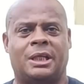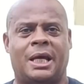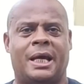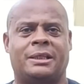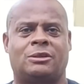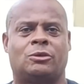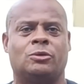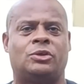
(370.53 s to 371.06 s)

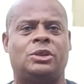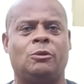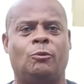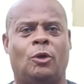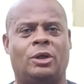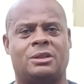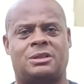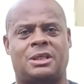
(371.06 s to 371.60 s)
high school, she
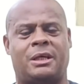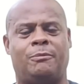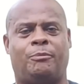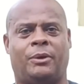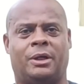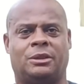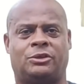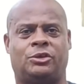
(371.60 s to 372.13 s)
wore the same
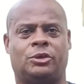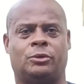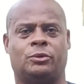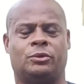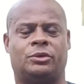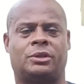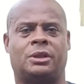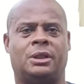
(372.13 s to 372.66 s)
pair of shoes.